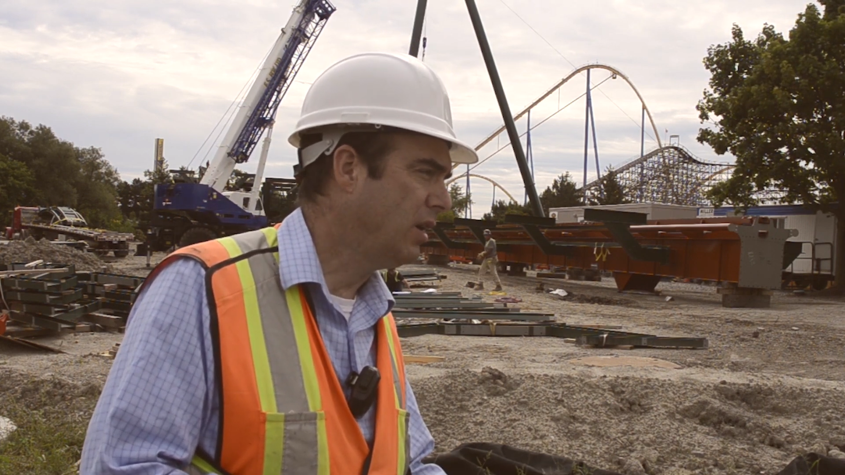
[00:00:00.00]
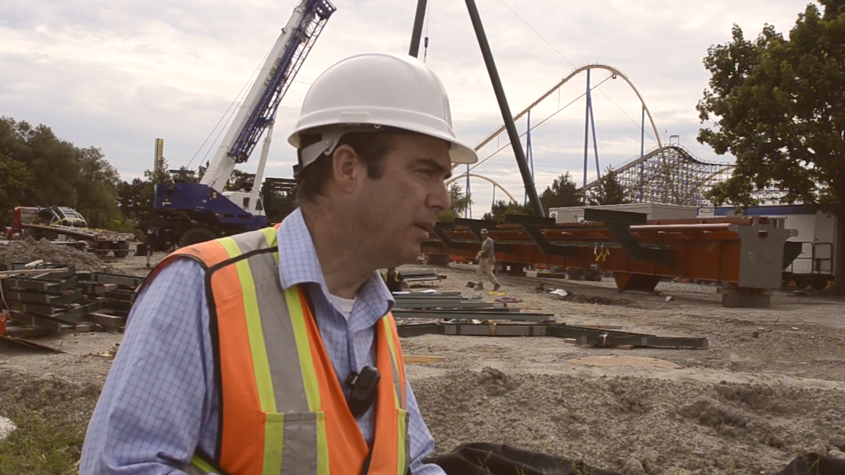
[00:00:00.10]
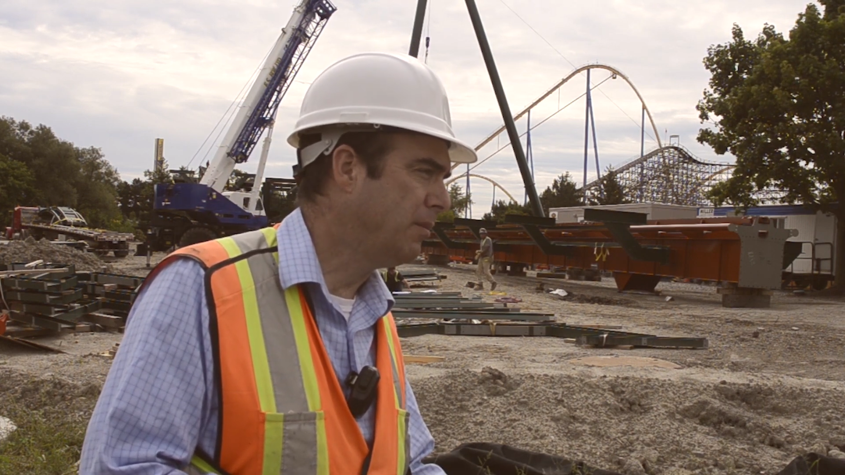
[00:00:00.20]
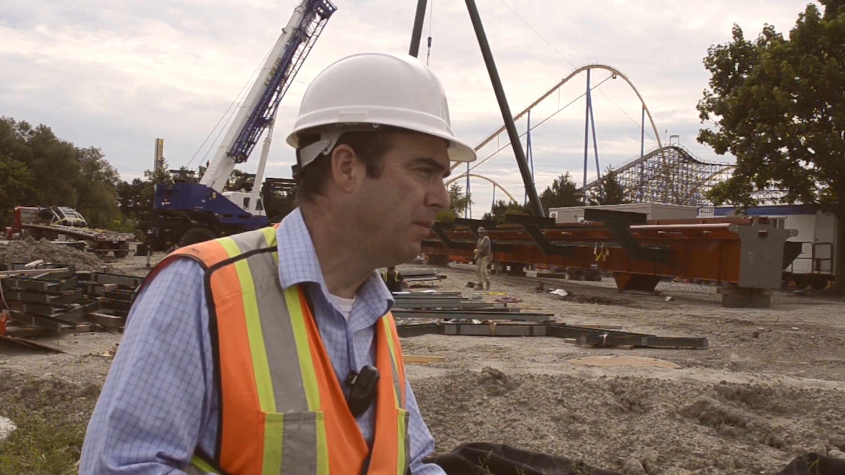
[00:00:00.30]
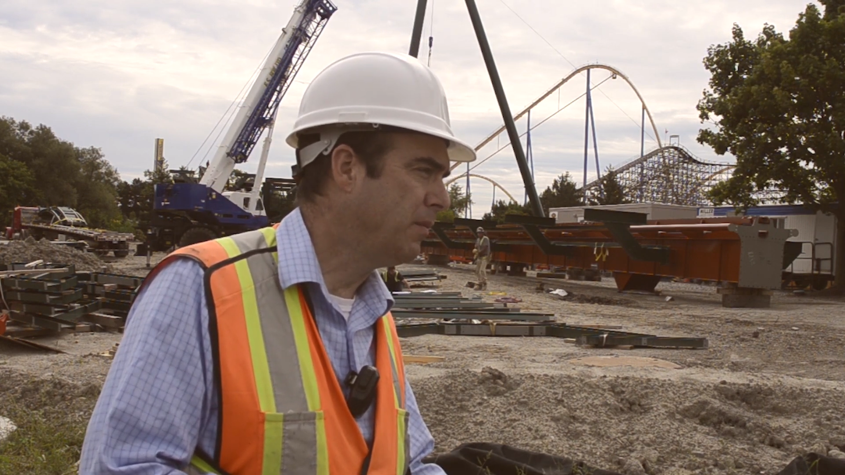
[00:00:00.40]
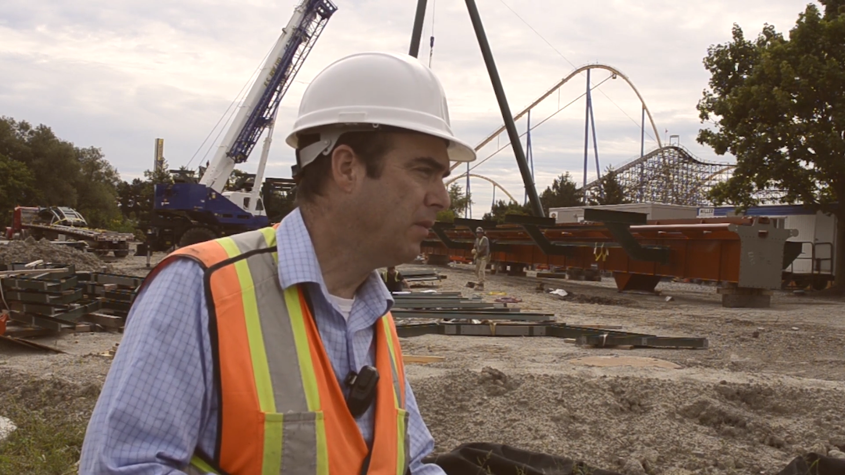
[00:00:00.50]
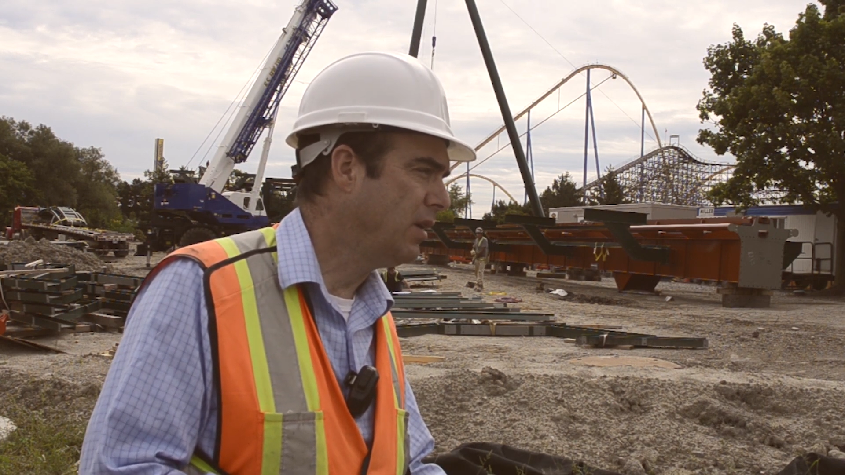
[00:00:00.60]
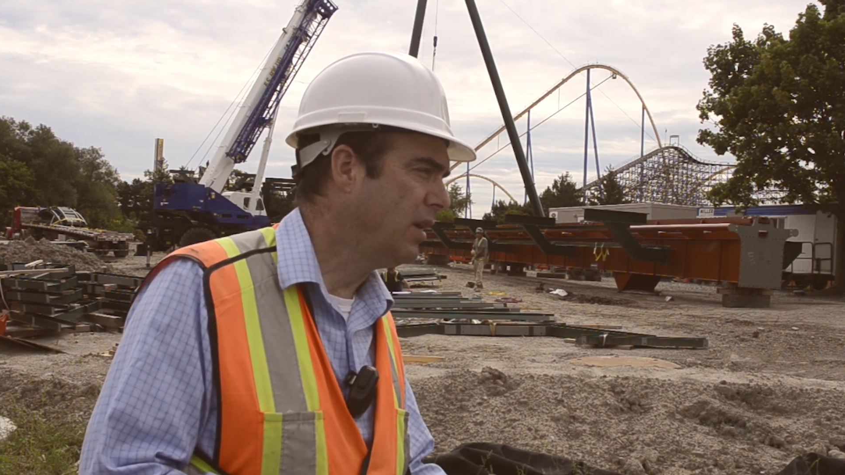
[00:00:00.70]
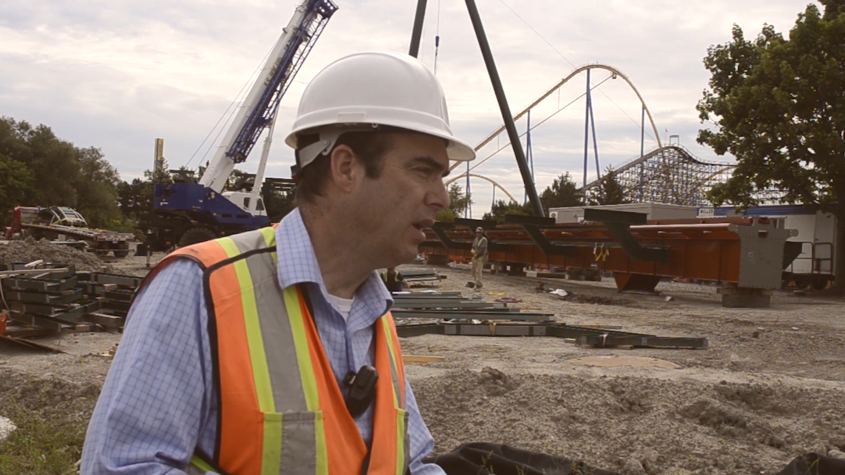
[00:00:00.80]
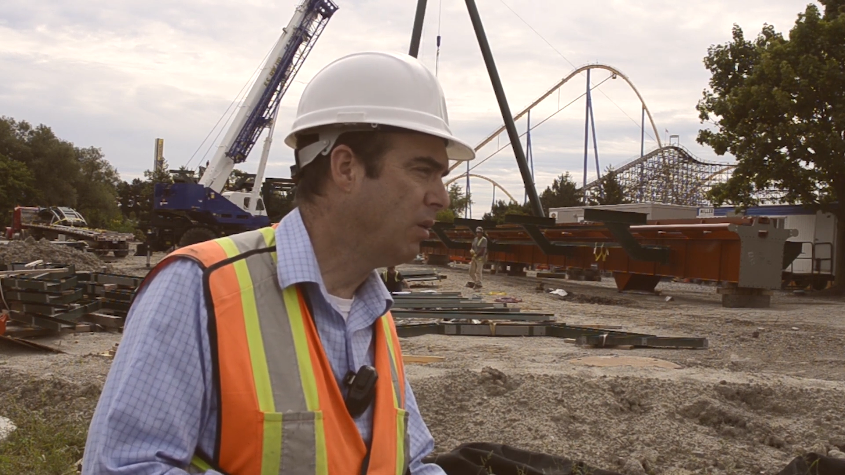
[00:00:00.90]

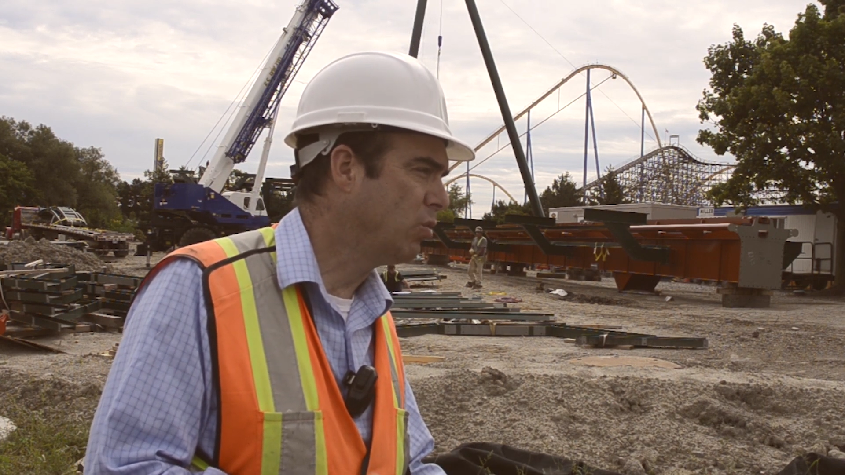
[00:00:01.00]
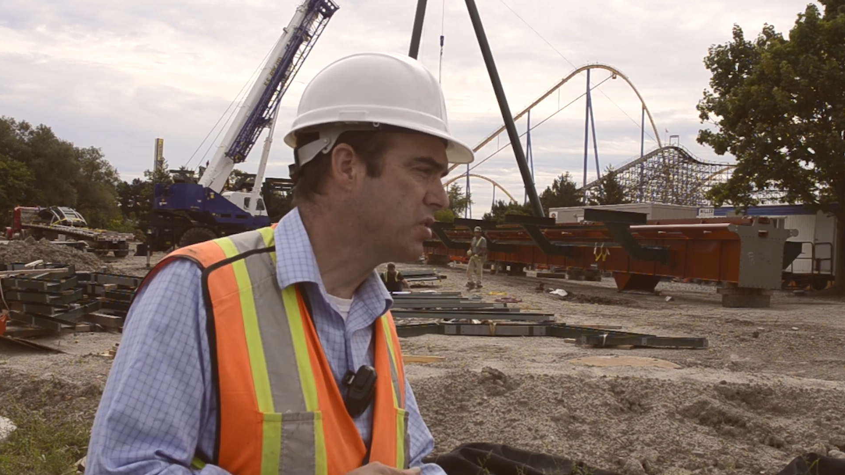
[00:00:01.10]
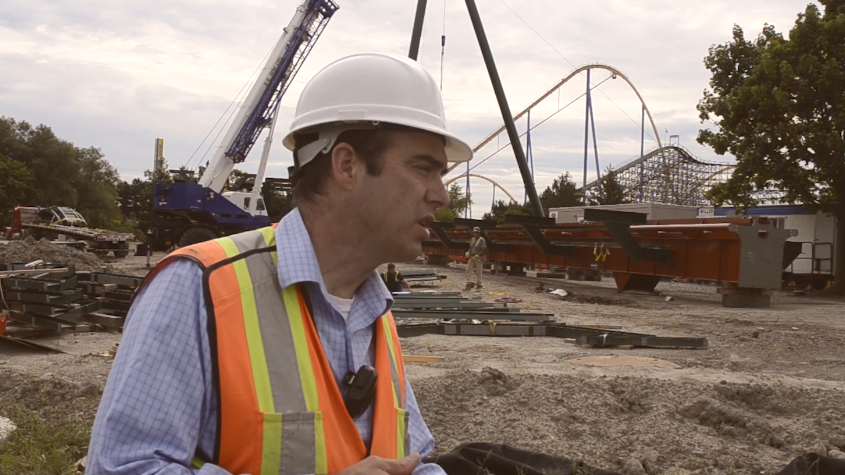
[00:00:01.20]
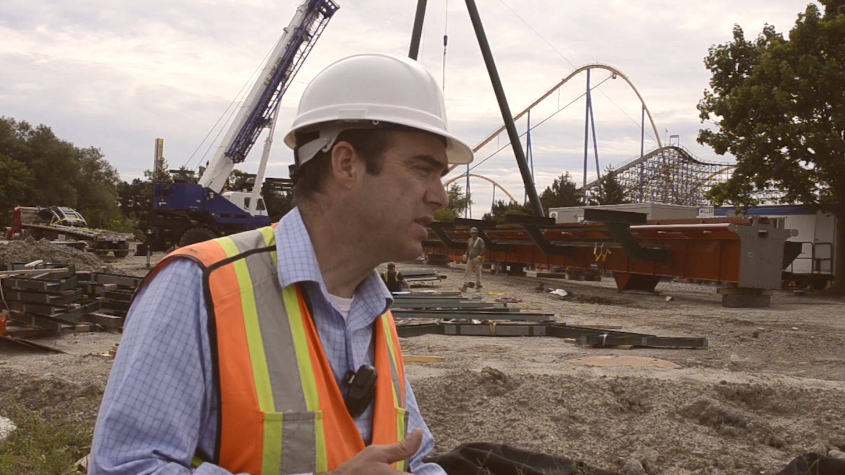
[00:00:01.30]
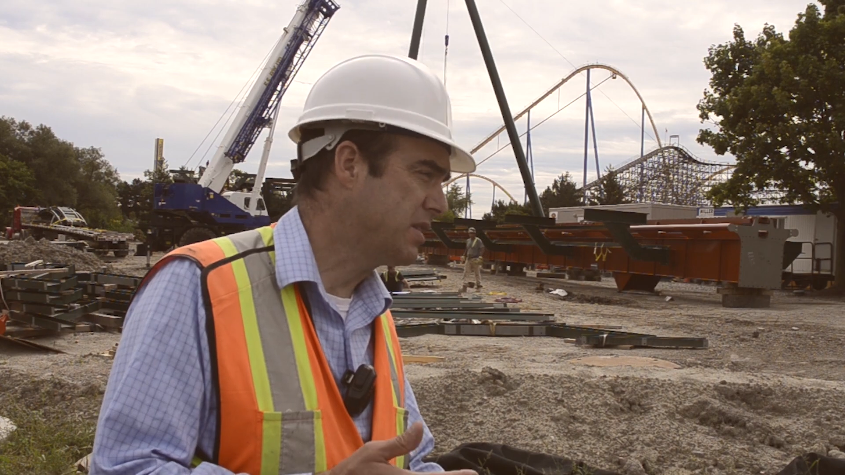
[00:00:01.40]
um, and we'll start